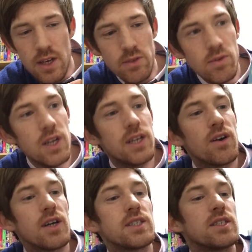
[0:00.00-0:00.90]
Really
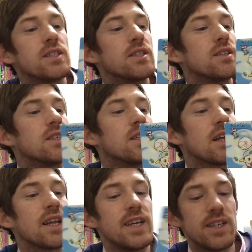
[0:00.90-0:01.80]
nice and
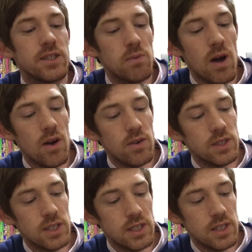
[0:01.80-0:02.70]
clean as well.
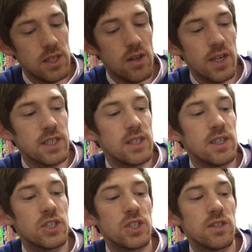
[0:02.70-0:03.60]
It's in nice
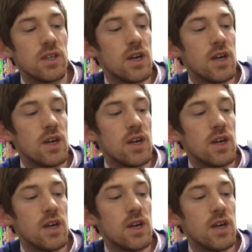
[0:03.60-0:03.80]
condition.